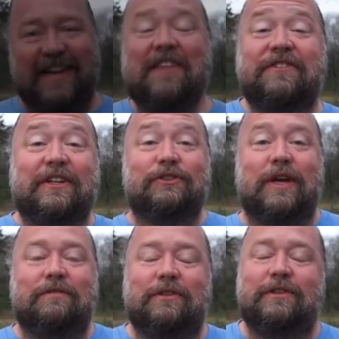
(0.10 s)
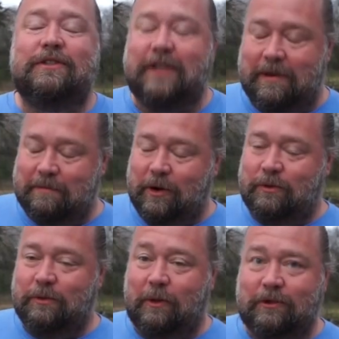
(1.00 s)
Hey there fellow travelers, I'm
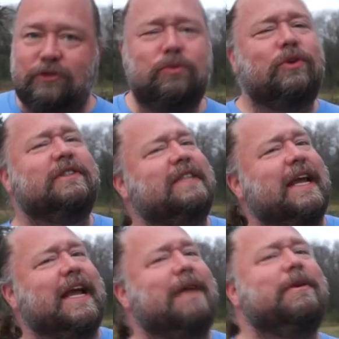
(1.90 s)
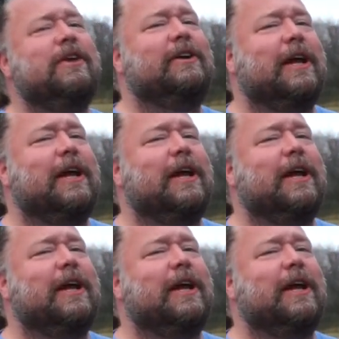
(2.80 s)
Mark with Wolters World and today I'm here